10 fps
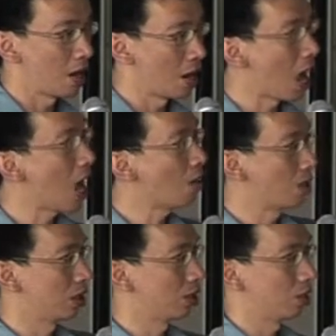now
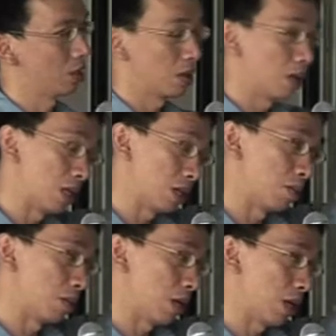
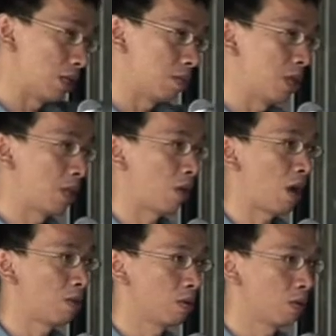it's been
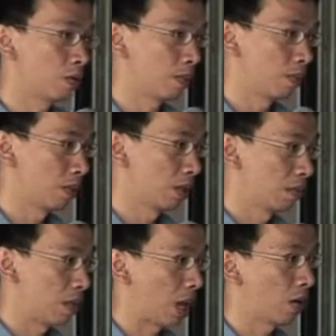traveled from
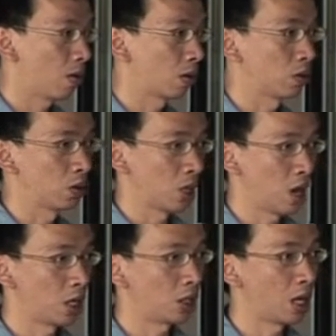Bangkok to
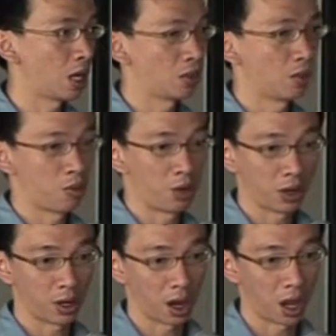Sharjah to
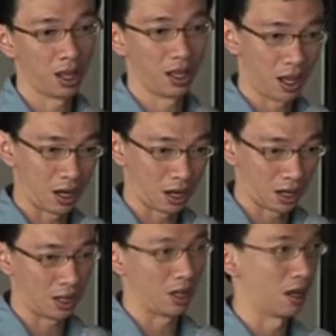America, and then
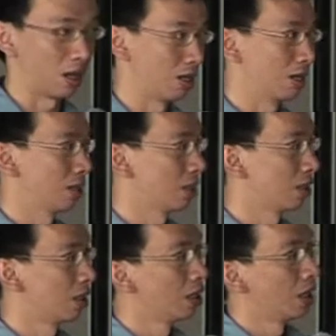here.
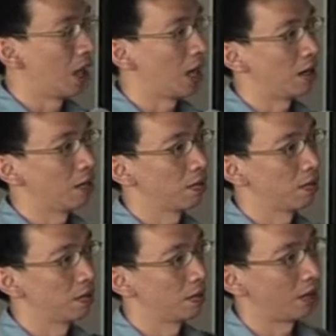And
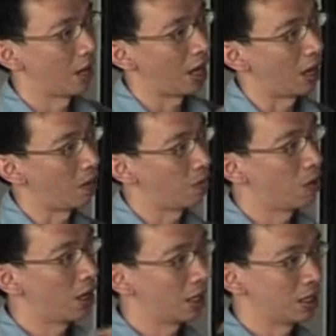
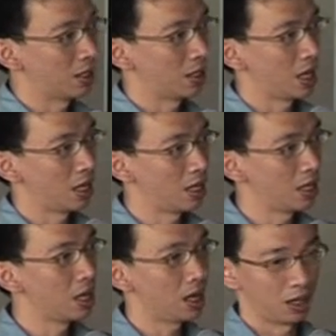what I can say
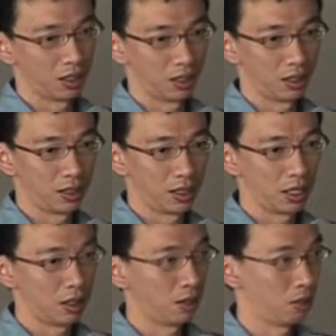here
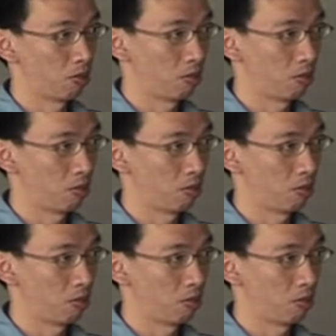in